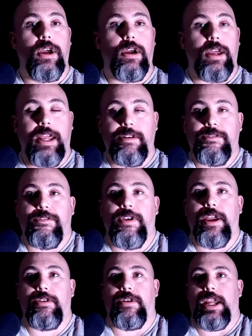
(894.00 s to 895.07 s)
in
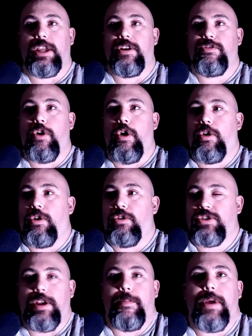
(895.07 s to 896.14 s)
theory, you've got
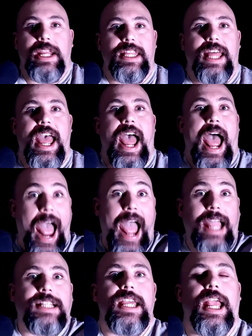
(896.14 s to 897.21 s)
somebody there
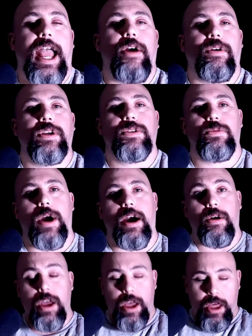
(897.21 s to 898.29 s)
acting out as well.
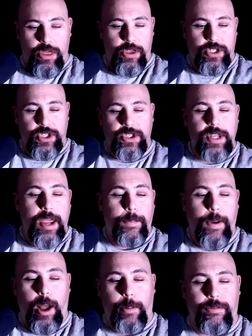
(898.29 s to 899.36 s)
the step
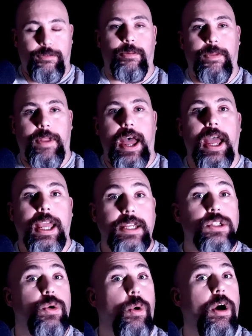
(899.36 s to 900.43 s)
up from that is
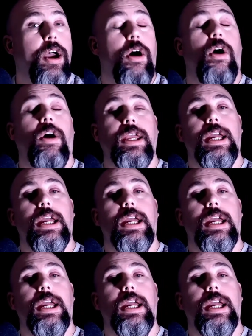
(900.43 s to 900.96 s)
quite high.